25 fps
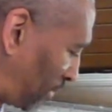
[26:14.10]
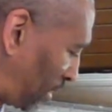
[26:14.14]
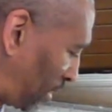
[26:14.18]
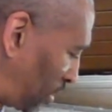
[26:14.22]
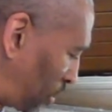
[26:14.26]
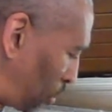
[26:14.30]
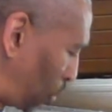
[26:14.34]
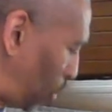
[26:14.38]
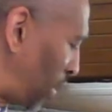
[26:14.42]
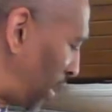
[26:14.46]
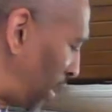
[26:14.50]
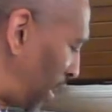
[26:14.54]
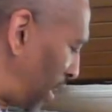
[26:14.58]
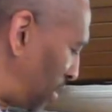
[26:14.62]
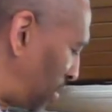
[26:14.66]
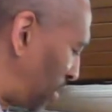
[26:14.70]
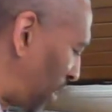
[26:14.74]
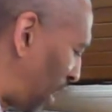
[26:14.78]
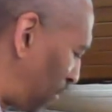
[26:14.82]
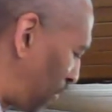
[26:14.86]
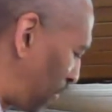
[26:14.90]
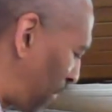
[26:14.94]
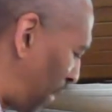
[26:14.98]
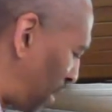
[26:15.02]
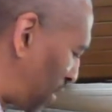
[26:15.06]
Surely his
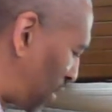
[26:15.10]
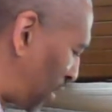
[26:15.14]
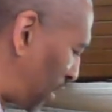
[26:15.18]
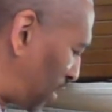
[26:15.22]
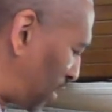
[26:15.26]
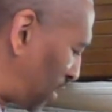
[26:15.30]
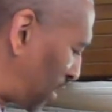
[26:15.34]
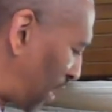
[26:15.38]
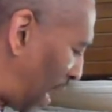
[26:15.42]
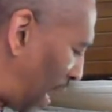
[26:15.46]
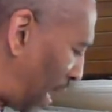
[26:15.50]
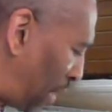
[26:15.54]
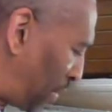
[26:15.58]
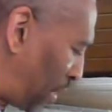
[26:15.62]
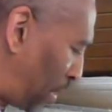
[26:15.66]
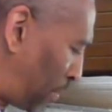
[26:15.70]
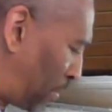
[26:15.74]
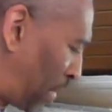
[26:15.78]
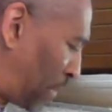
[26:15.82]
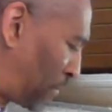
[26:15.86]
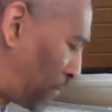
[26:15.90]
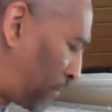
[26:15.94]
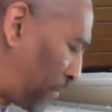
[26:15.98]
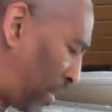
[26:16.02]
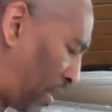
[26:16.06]
salvation is nigh
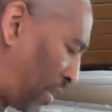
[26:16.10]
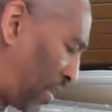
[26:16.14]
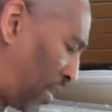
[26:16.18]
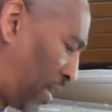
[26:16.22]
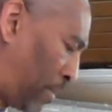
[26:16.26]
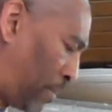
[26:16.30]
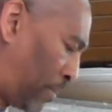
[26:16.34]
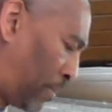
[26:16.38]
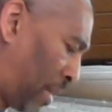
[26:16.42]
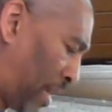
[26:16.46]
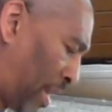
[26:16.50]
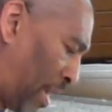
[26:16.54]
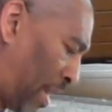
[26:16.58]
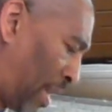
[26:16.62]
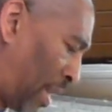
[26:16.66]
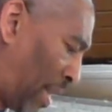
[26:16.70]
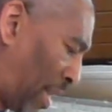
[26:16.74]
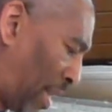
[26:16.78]
them that fear him,